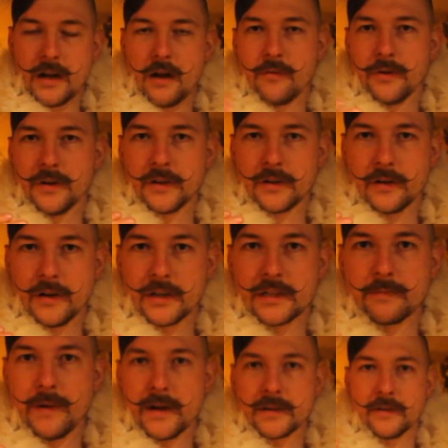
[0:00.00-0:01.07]
I would
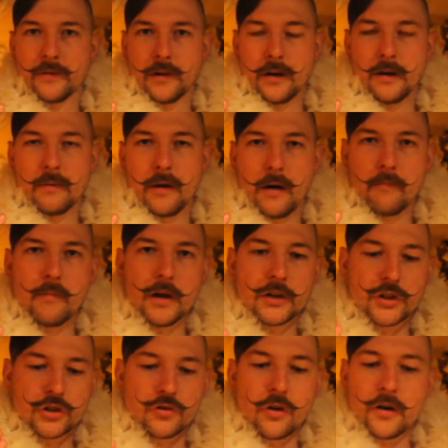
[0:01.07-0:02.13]
expect a
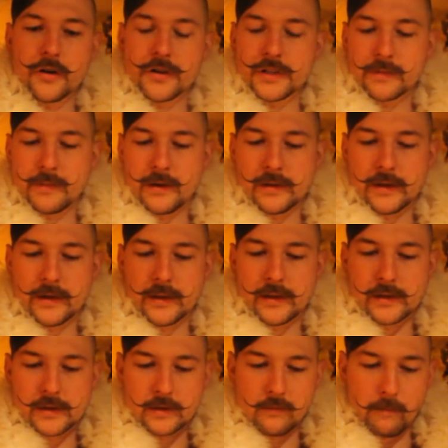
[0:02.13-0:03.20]
much stronger smell out of
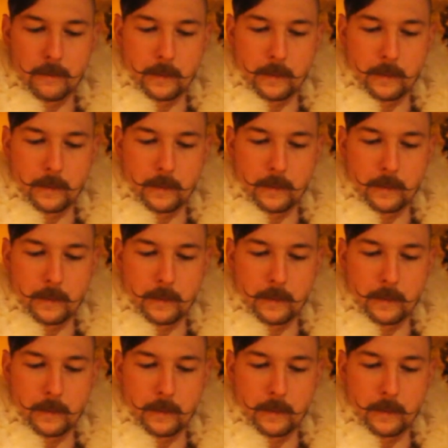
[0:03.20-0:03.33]
this.